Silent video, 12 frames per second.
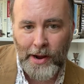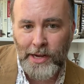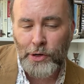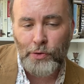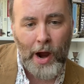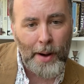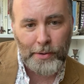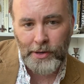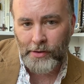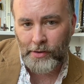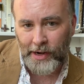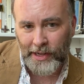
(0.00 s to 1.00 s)
by new
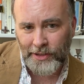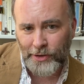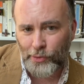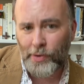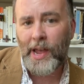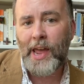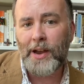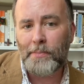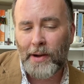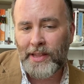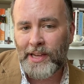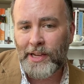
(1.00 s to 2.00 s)
opportunities
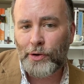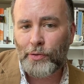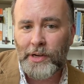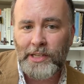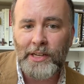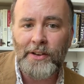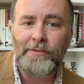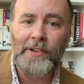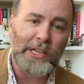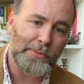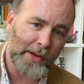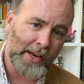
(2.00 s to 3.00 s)
created by the increased
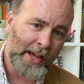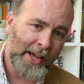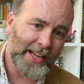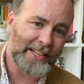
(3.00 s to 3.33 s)
investment